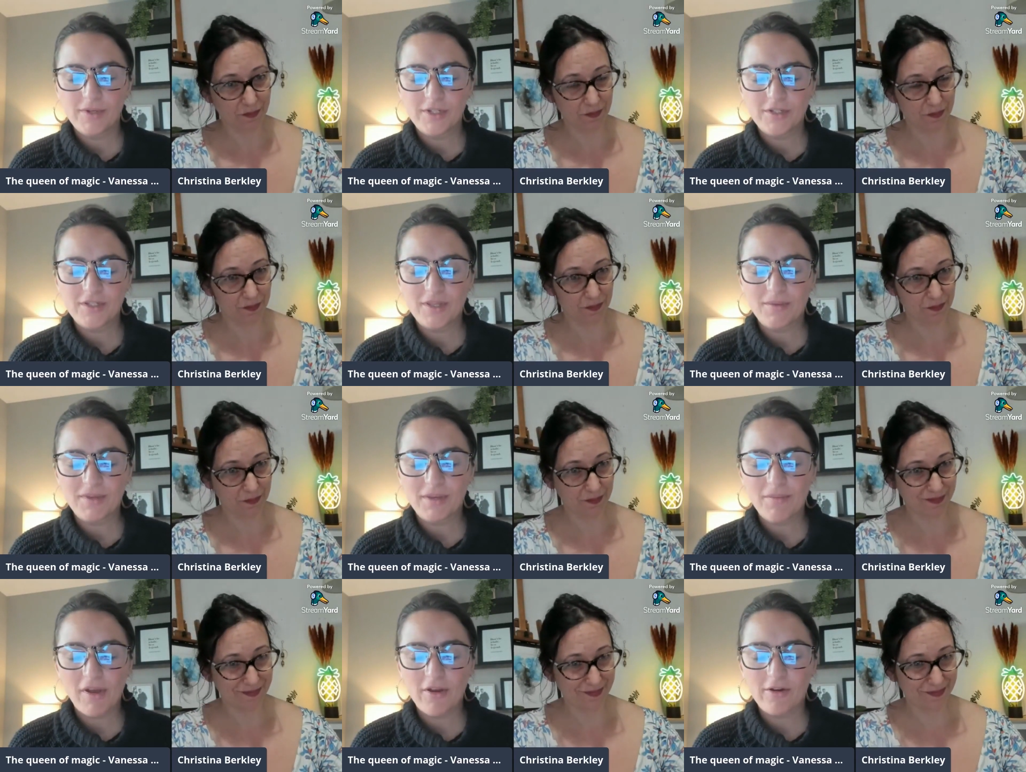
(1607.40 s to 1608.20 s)
Speaker 1: do you something
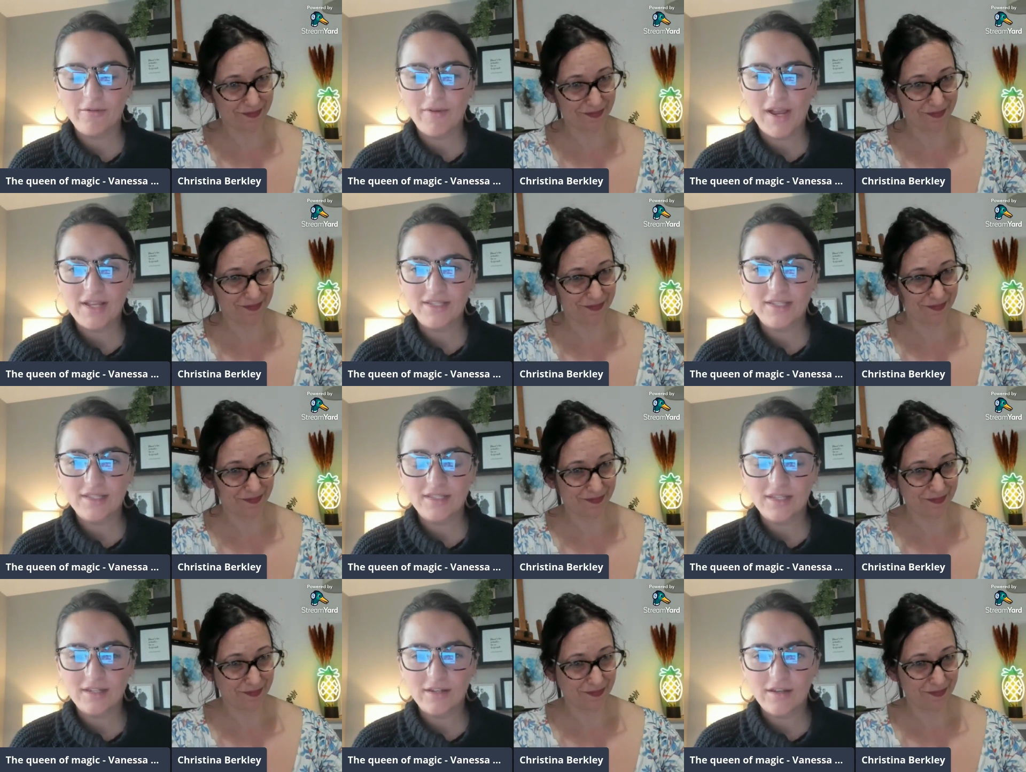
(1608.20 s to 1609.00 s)
about
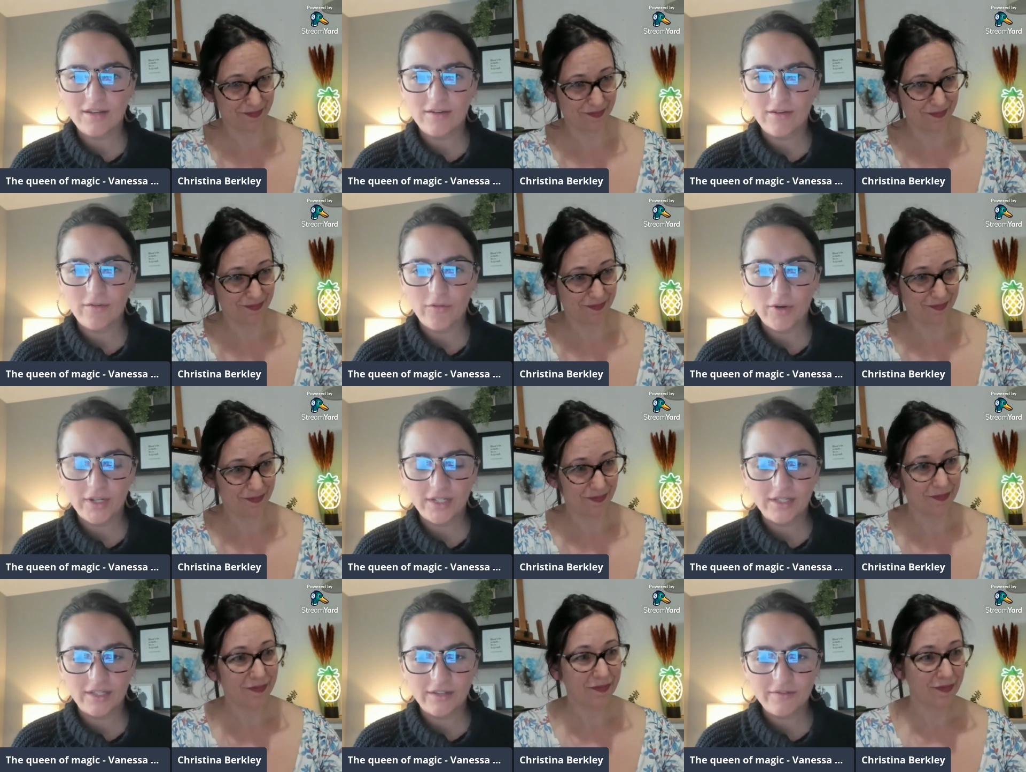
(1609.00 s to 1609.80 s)
horizons and, and
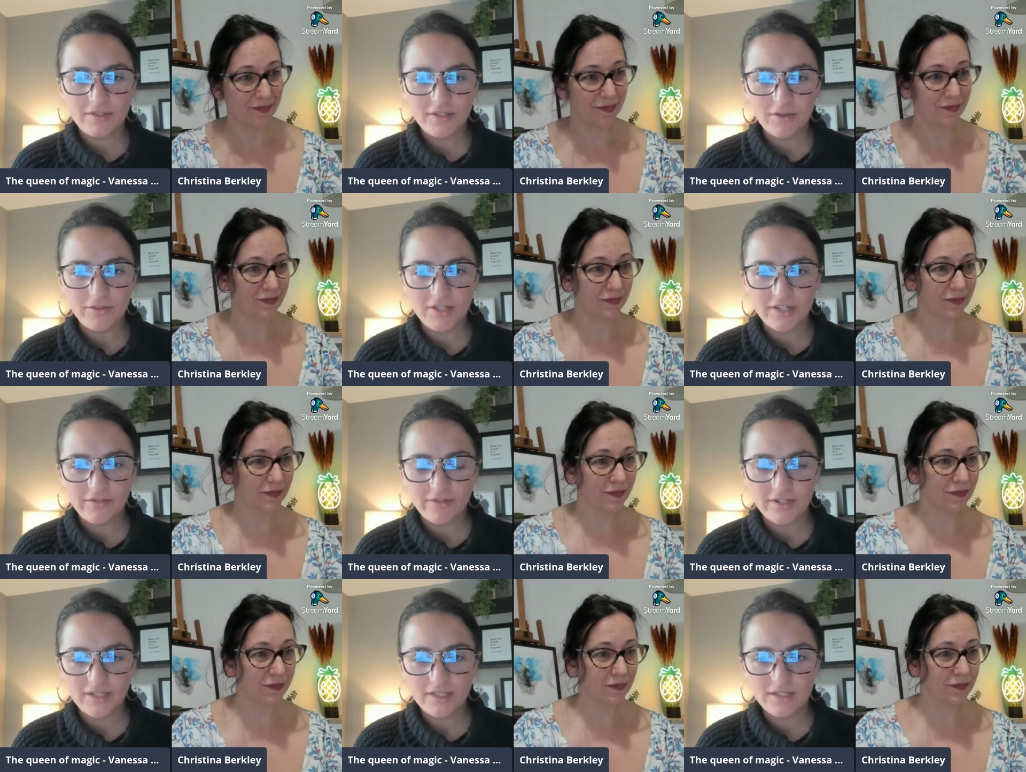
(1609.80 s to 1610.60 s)
avoid cliffs know the
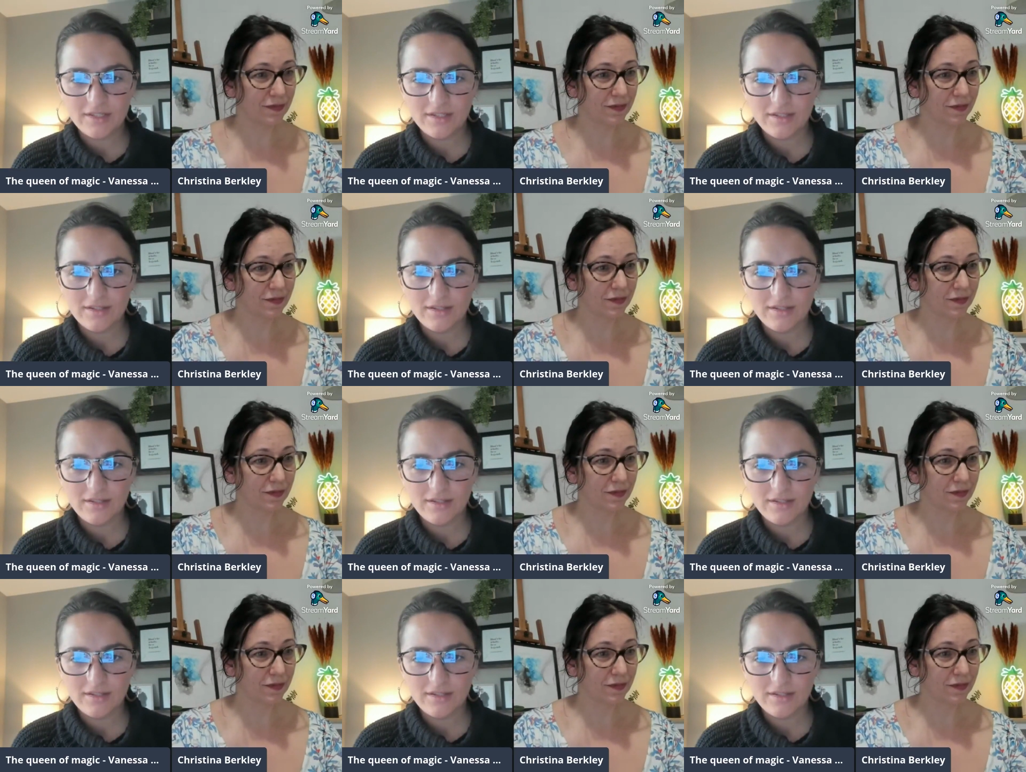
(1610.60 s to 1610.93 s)
difference?